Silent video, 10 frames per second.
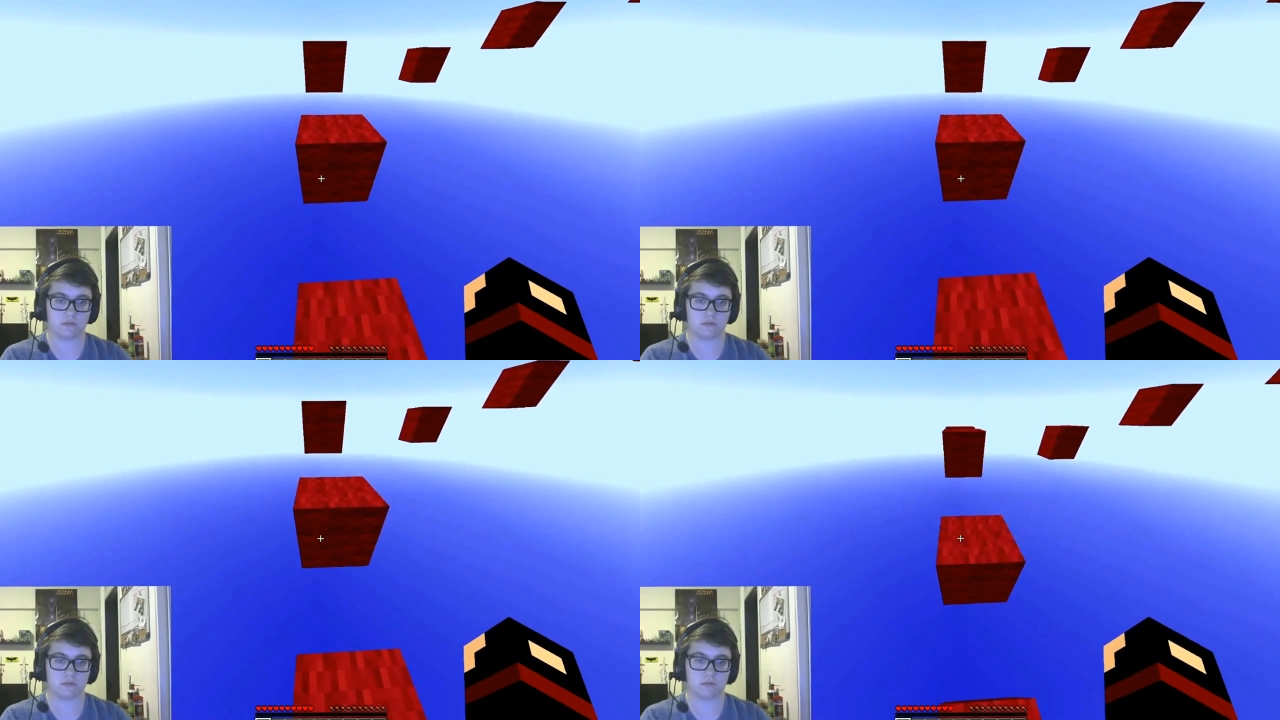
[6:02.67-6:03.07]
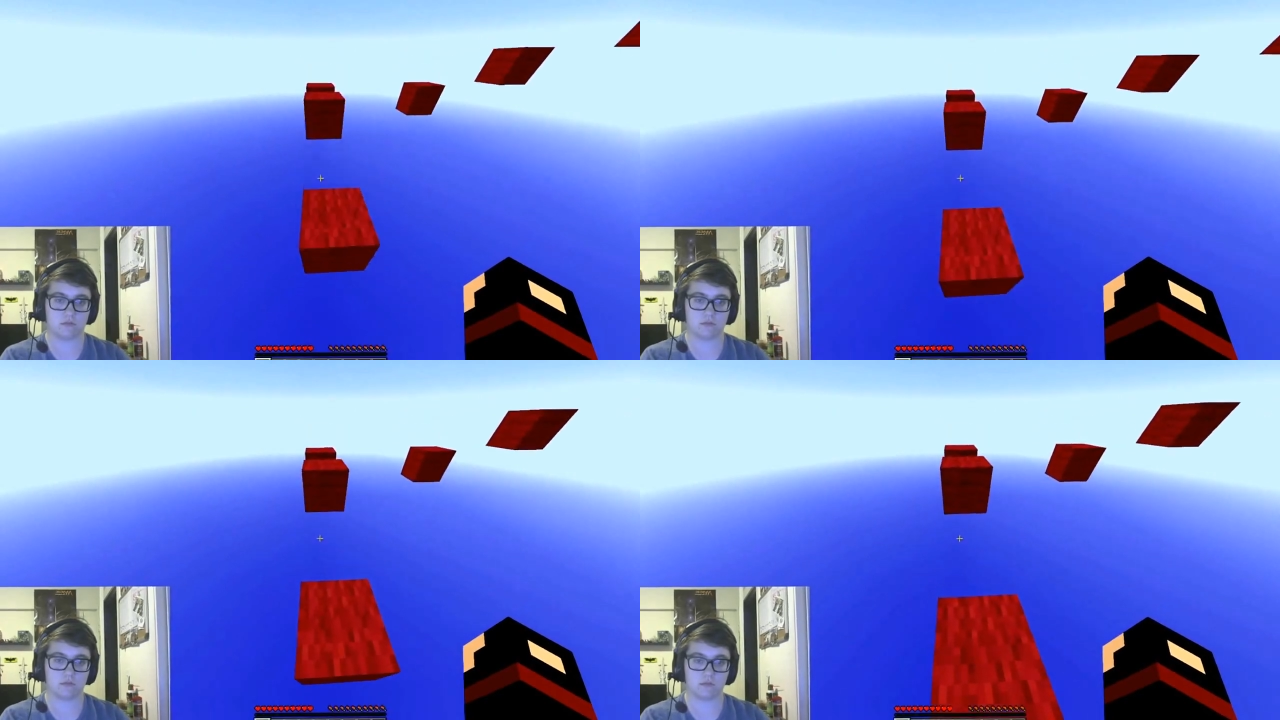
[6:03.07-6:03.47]

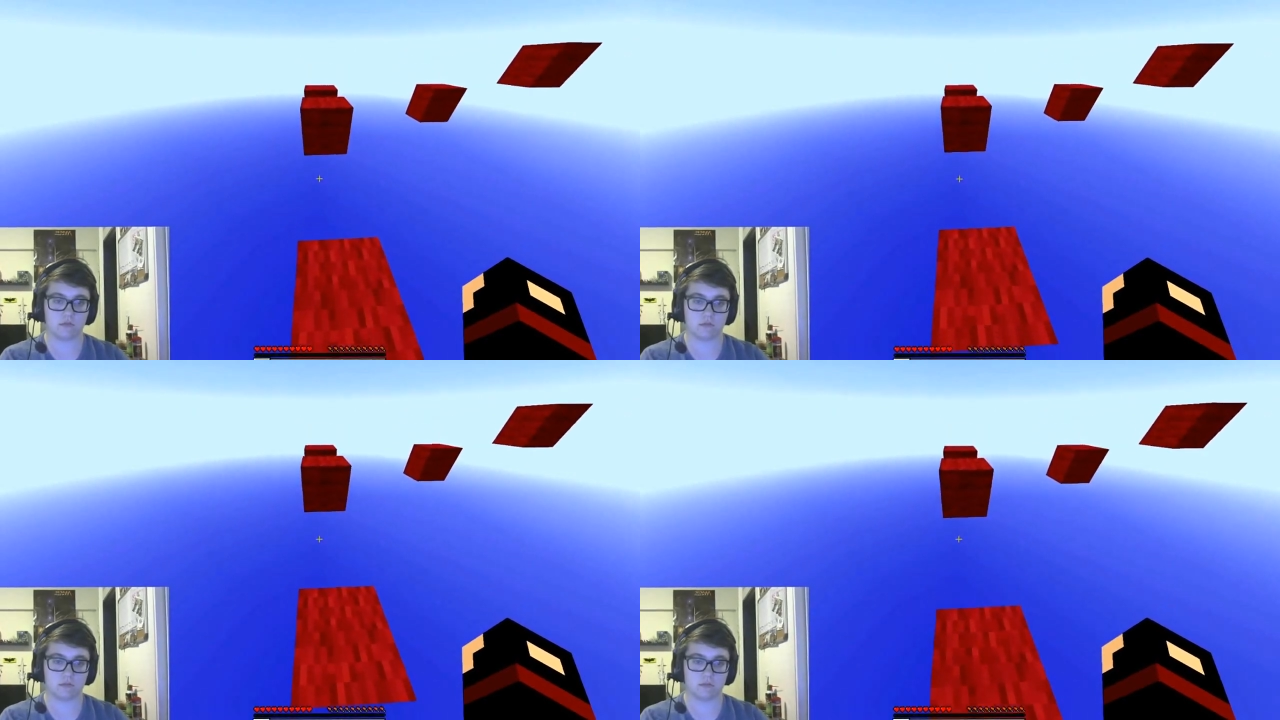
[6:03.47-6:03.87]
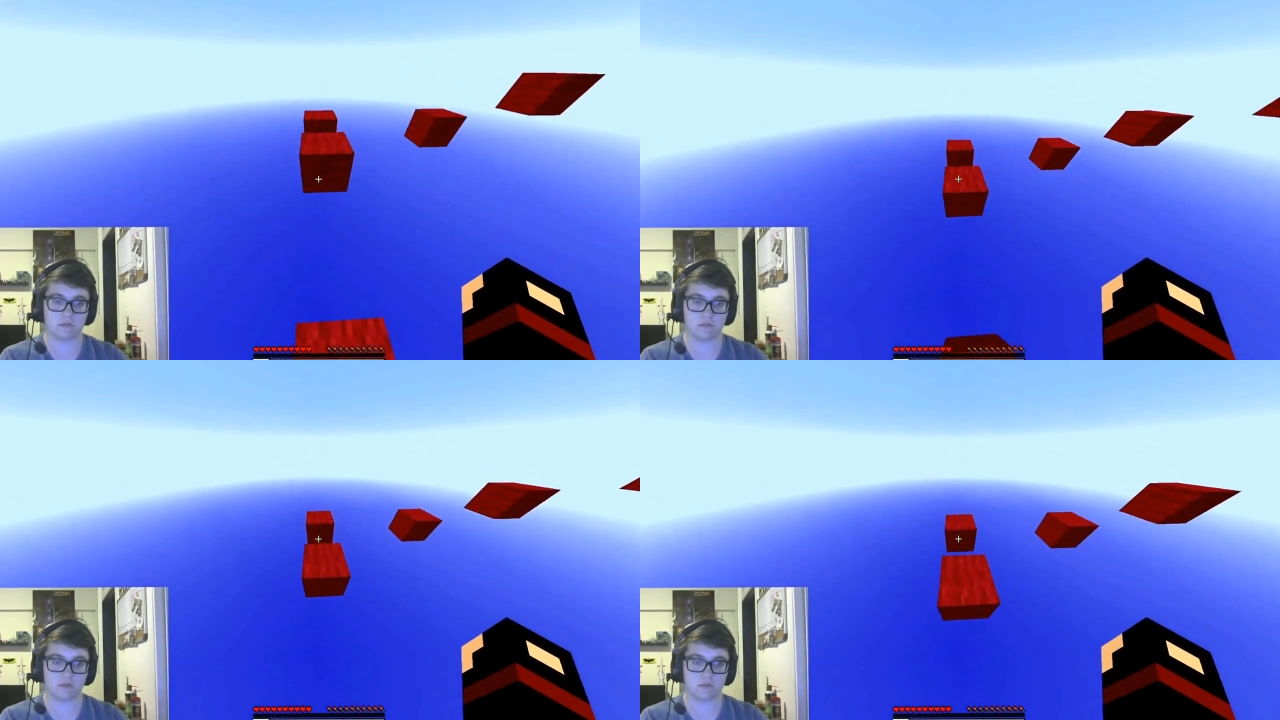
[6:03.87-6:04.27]

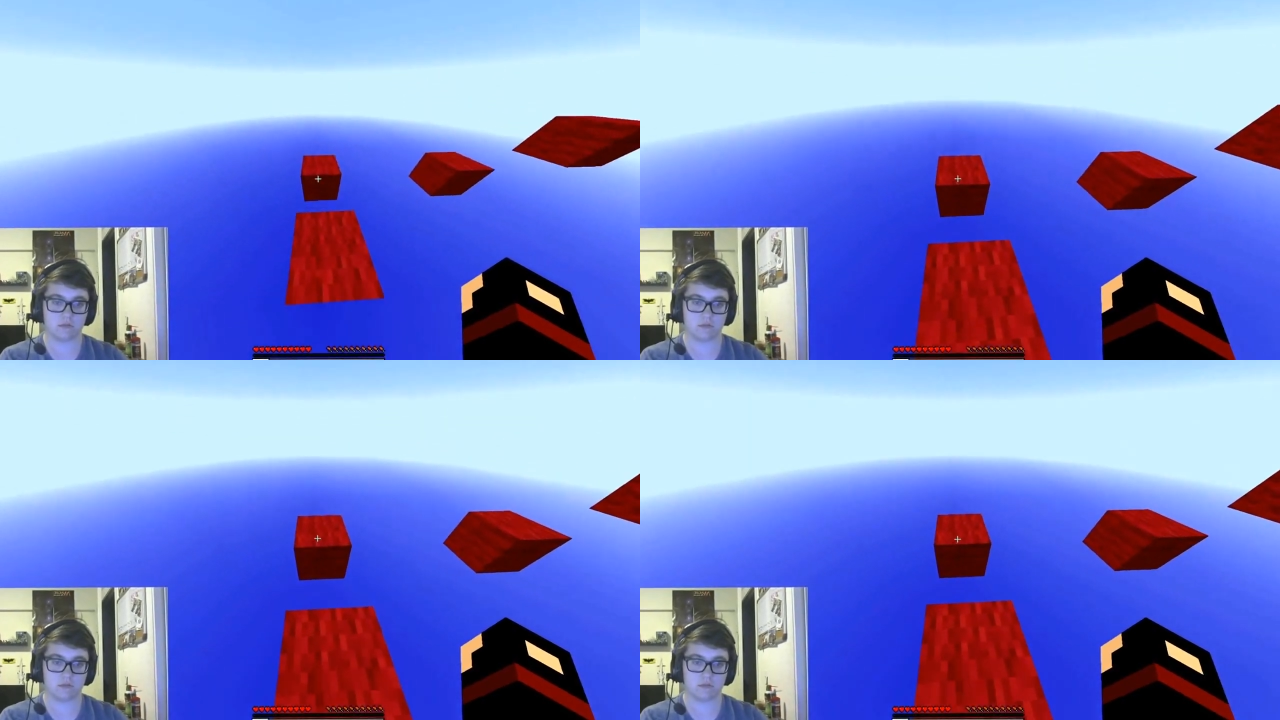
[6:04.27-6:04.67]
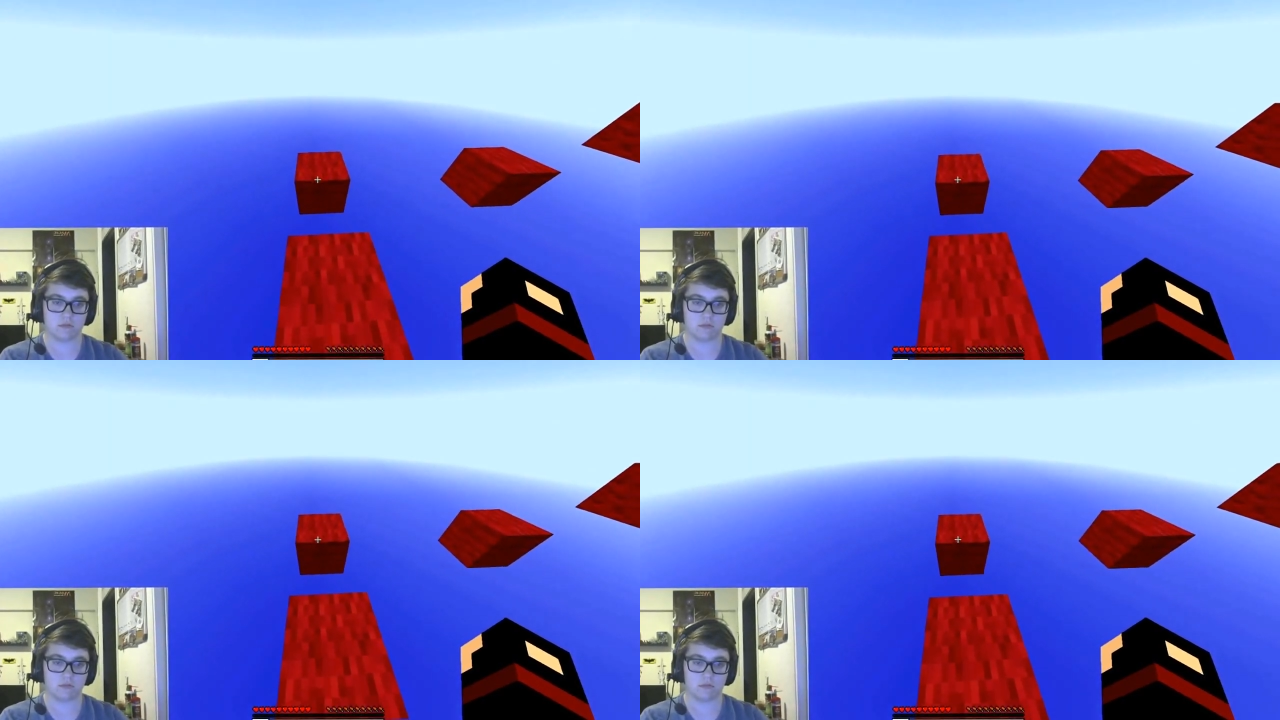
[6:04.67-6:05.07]

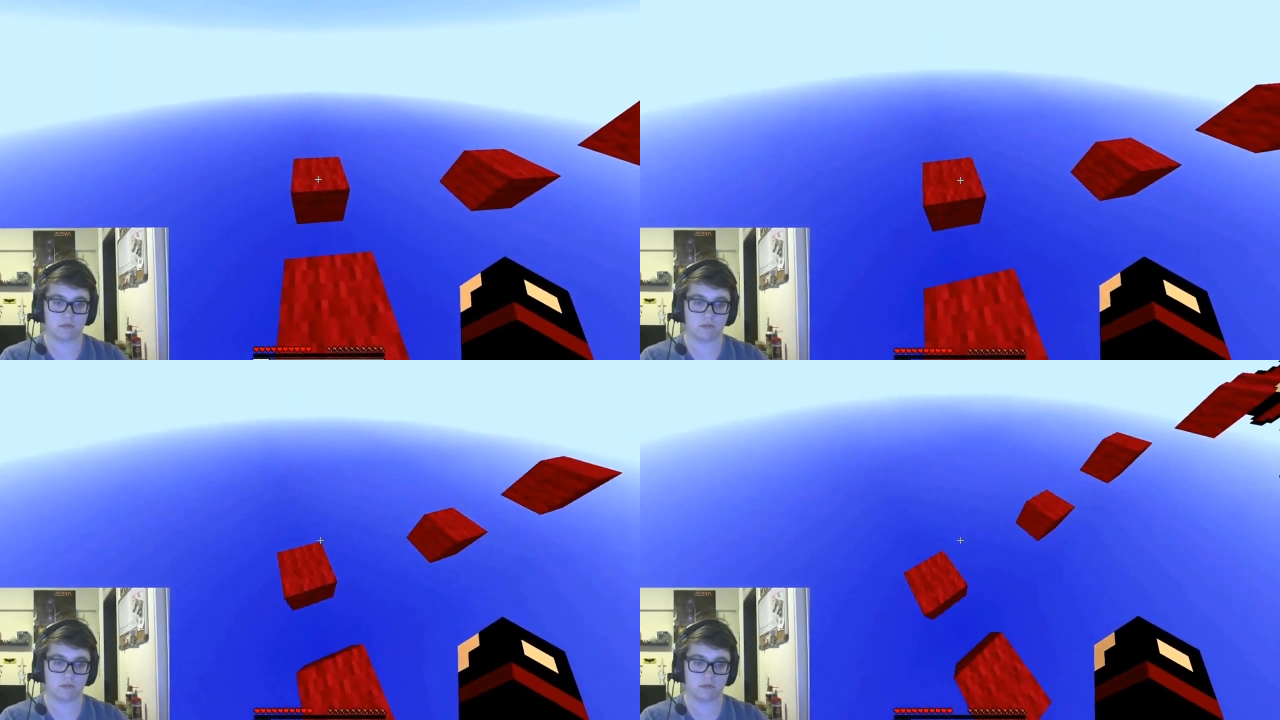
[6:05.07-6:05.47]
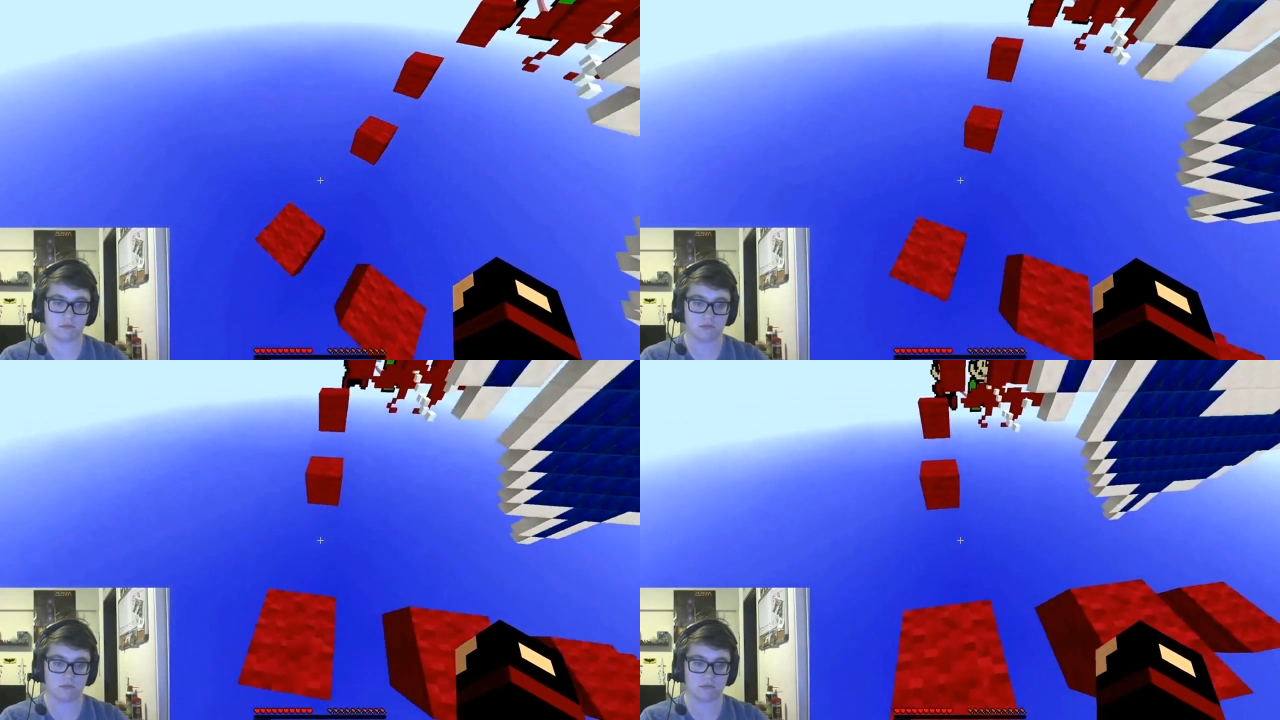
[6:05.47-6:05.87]

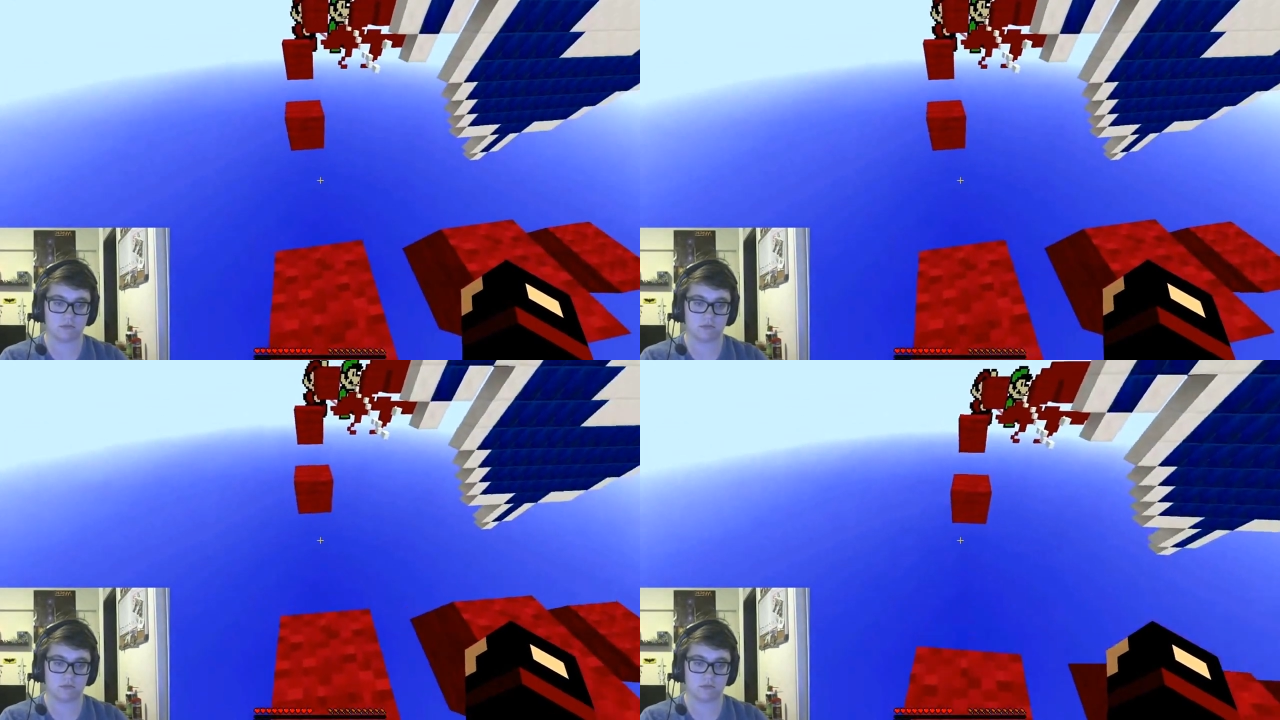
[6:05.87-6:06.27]
[no speech]